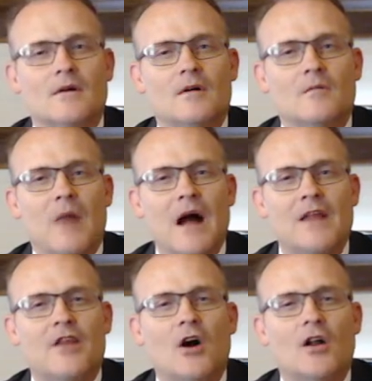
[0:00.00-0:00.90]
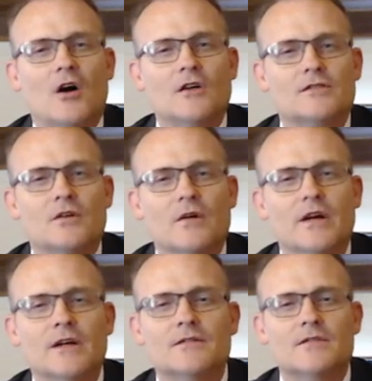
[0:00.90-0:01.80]
My thought also
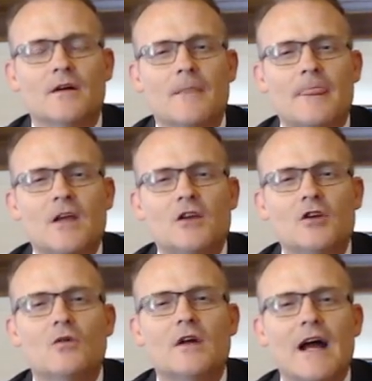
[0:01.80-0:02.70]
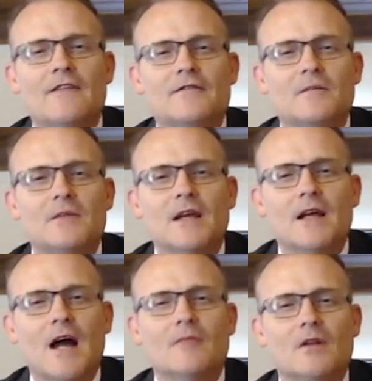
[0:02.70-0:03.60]
is you would have to be,
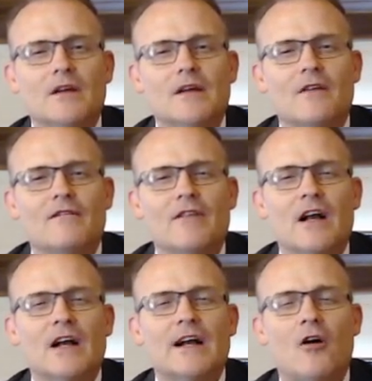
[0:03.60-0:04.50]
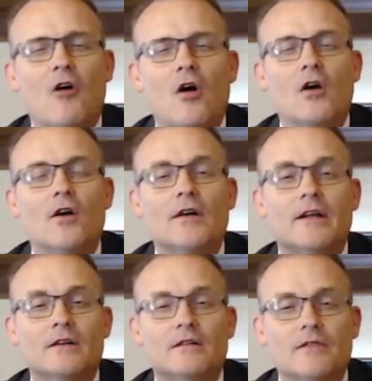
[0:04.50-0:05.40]
I believe, a very hard
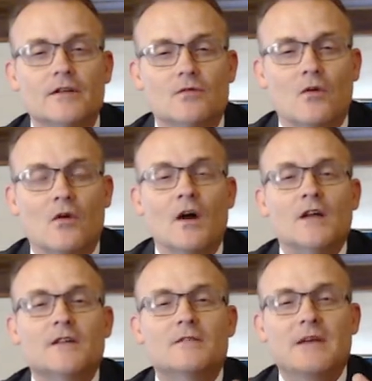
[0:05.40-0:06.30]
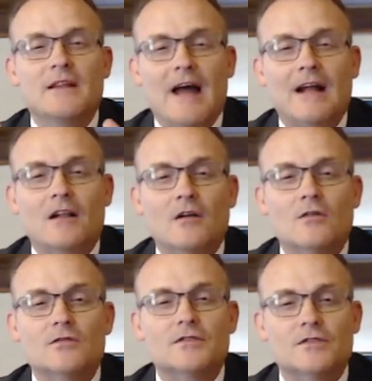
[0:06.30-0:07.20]
individual to be that
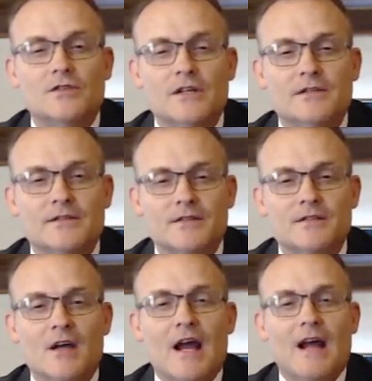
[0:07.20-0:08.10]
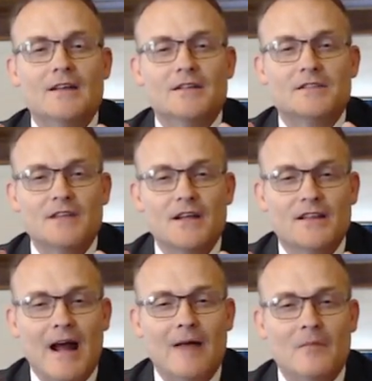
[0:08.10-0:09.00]
close to Jesus and to see
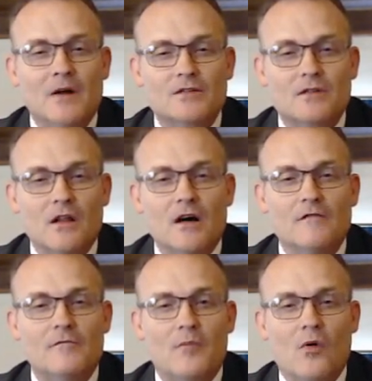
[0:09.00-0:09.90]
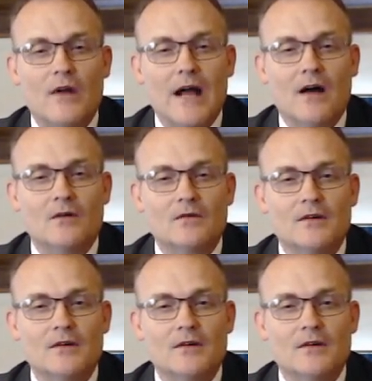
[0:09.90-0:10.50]
that much love poured out